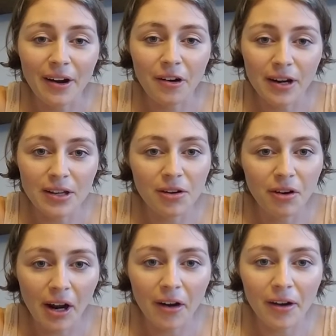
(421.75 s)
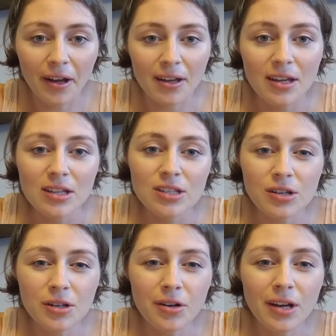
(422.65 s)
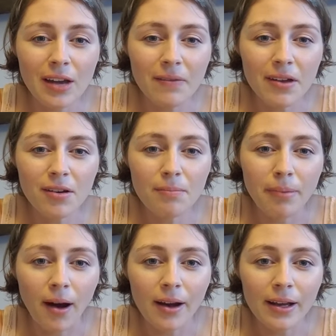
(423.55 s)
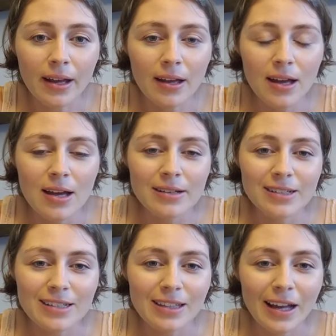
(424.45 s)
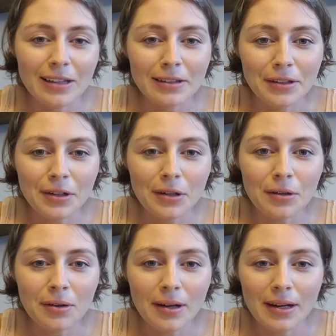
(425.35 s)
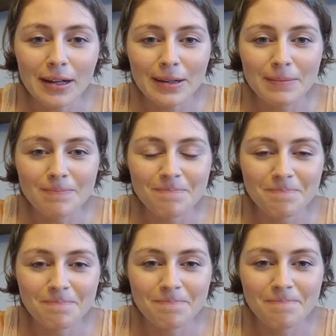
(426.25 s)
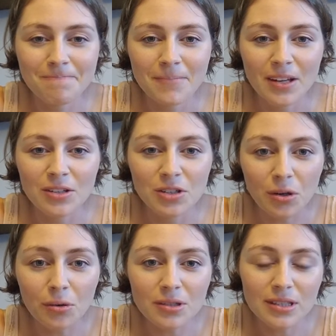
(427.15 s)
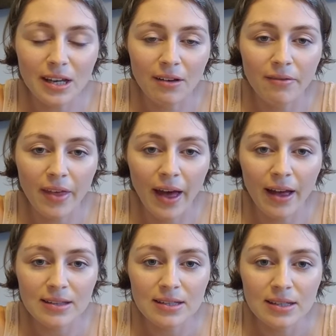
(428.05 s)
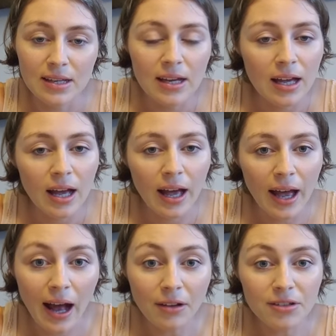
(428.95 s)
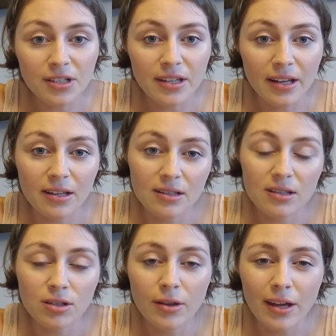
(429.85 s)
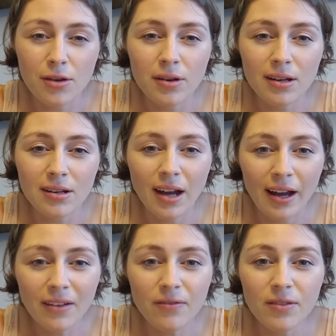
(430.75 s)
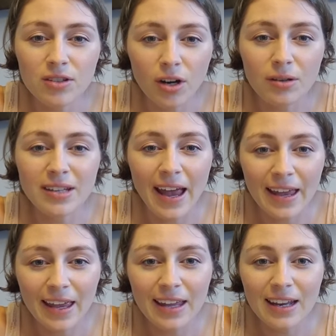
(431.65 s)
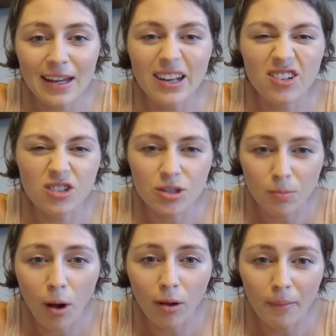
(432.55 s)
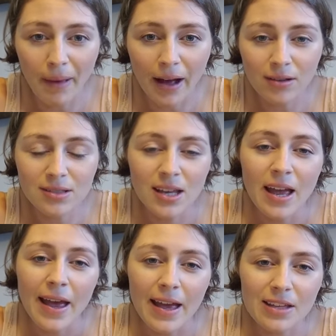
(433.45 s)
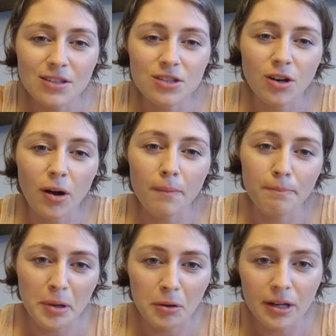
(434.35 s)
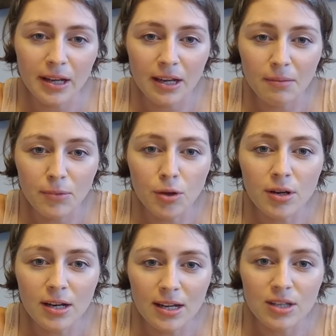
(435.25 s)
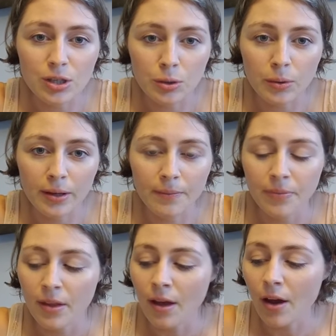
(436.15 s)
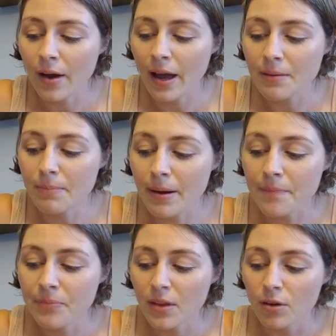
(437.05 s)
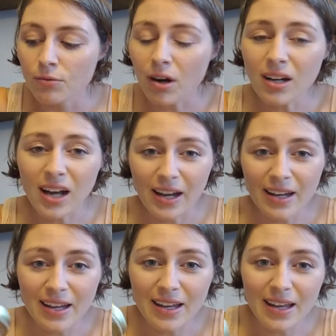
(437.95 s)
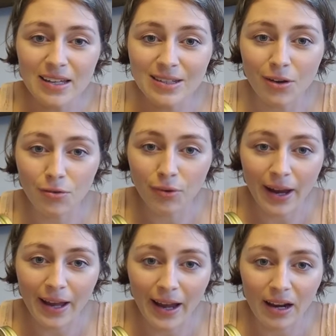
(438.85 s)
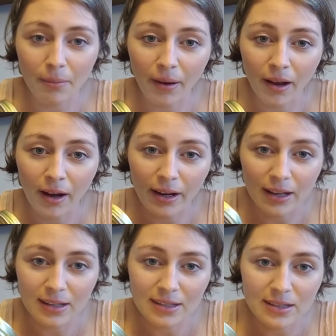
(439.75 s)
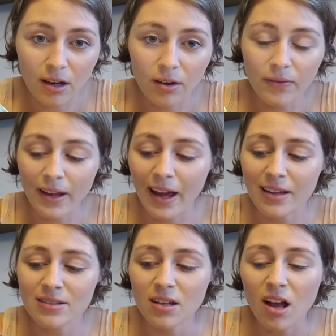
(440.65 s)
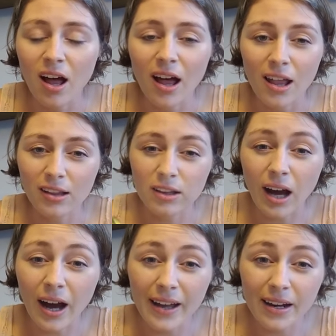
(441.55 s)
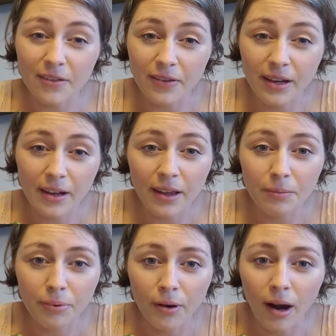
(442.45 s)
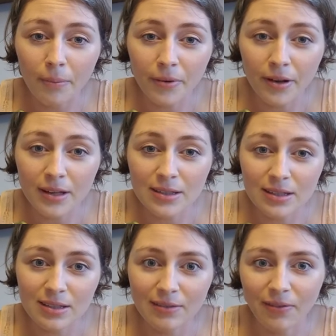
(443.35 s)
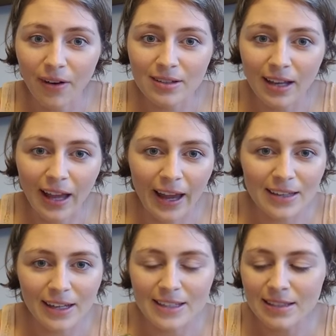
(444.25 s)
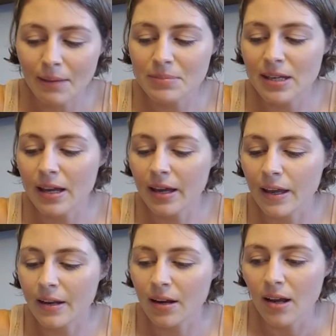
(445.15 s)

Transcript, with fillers: in your area. So you're giving your body just like little um, jolts of that allergen that so that you can kind of start taking it in on small amounts and start building an immunity to it. Okay, but raw honey is a great antibiotic in itself. It has a lot of healing properties as far as like antiseptic and